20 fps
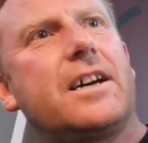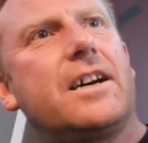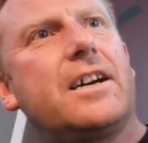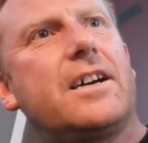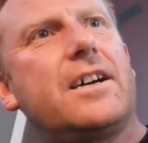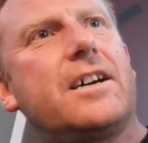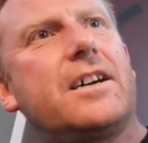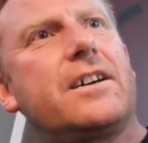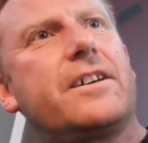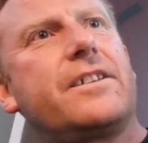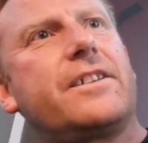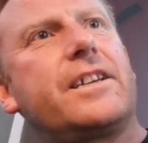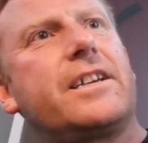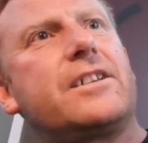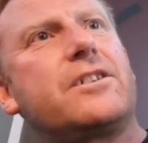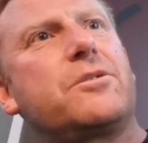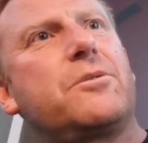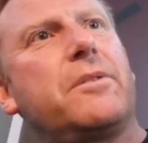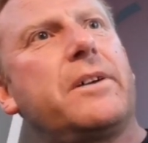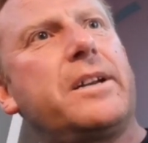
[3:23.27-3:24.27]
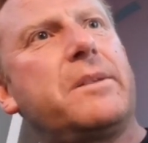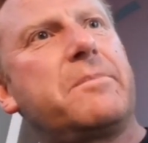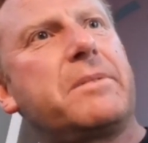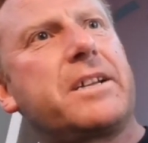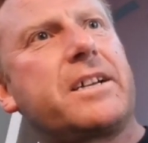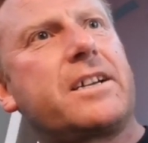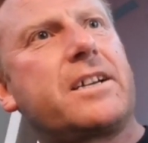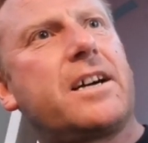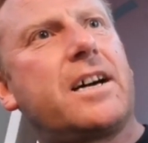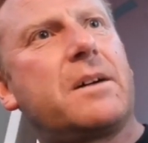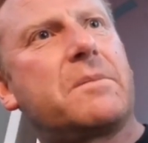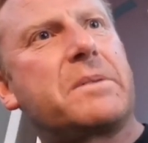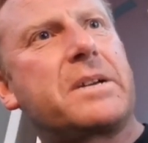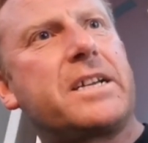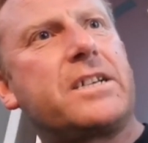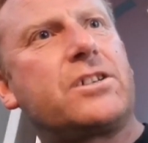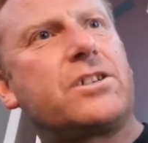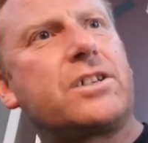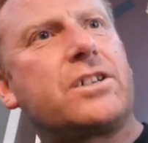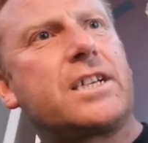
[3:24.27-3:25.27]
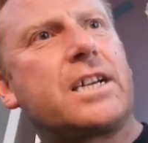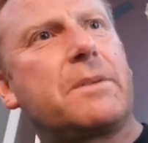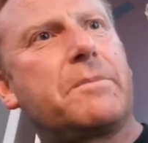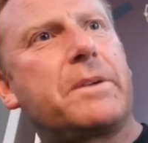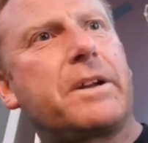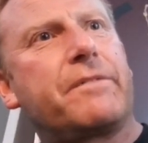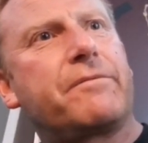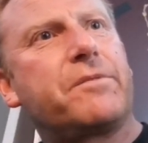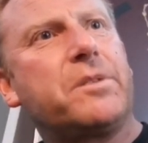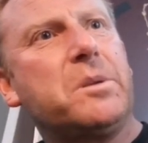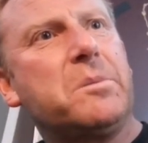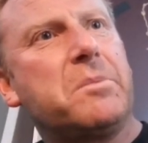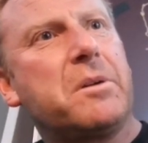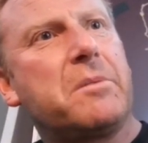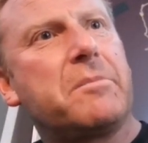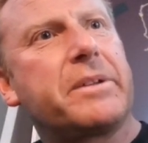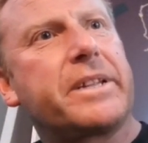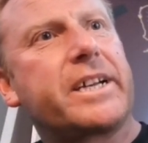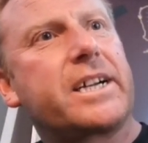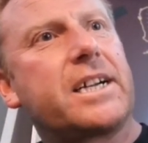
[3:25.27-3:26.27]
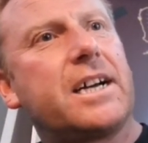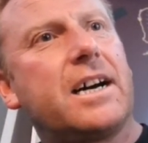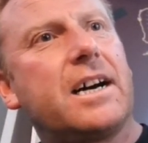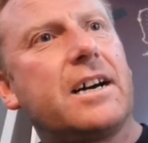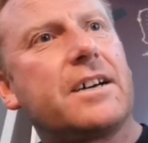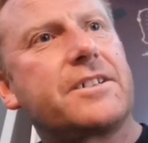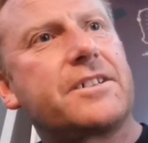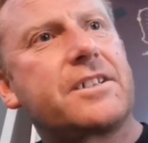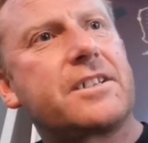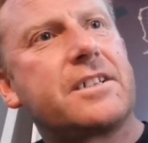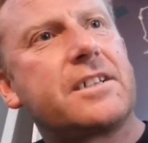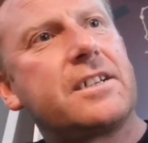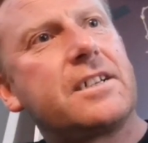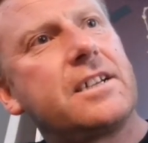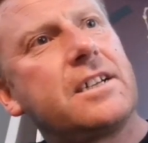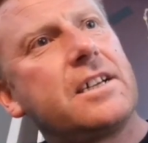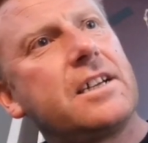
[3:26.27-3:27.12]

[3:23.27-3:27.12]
There's quite a bit of carbonation coming up from the bottom of the glass.